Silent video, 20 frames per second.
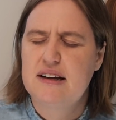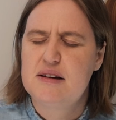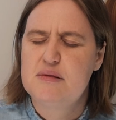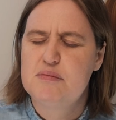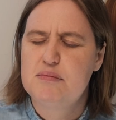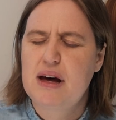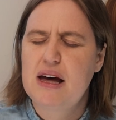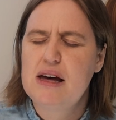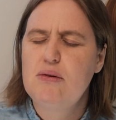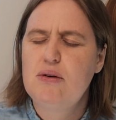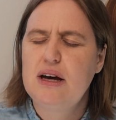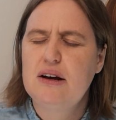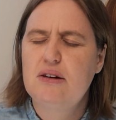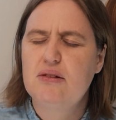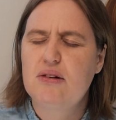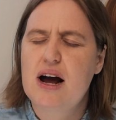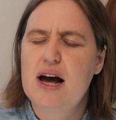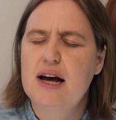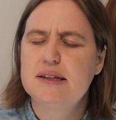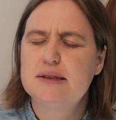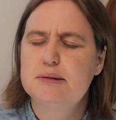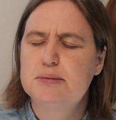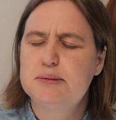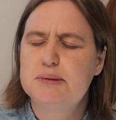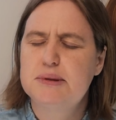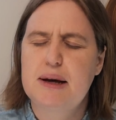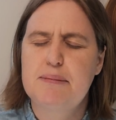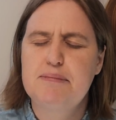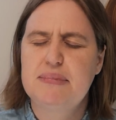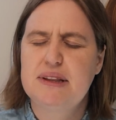May we grasp
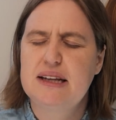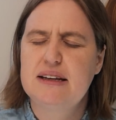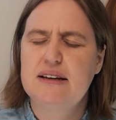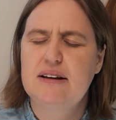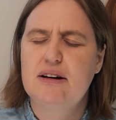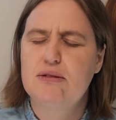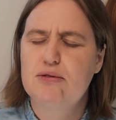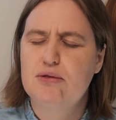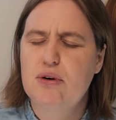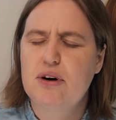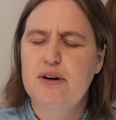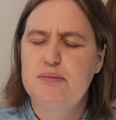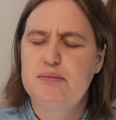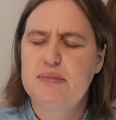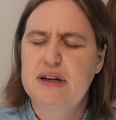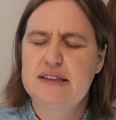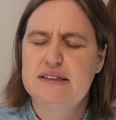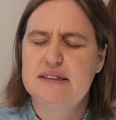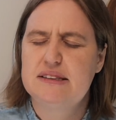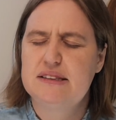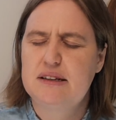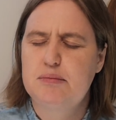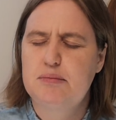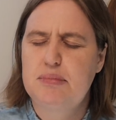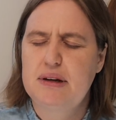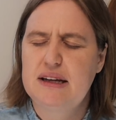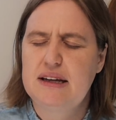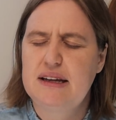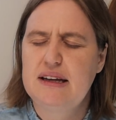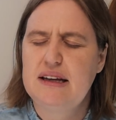something of what it means to
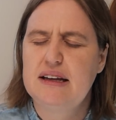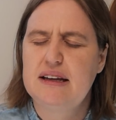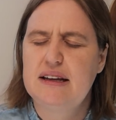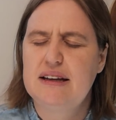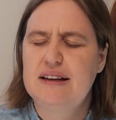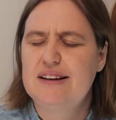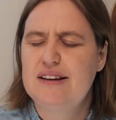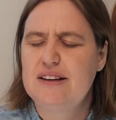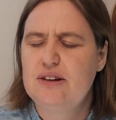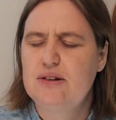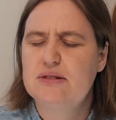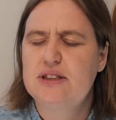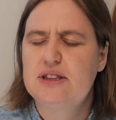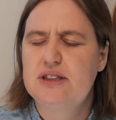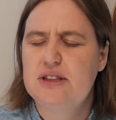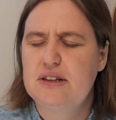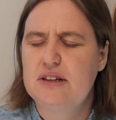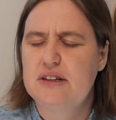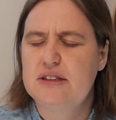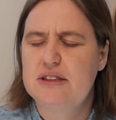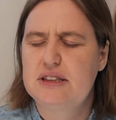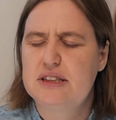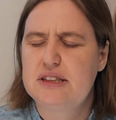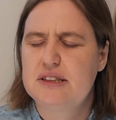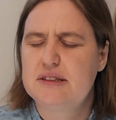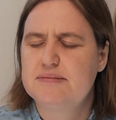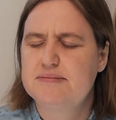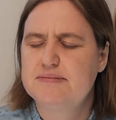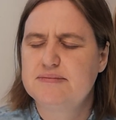be your church.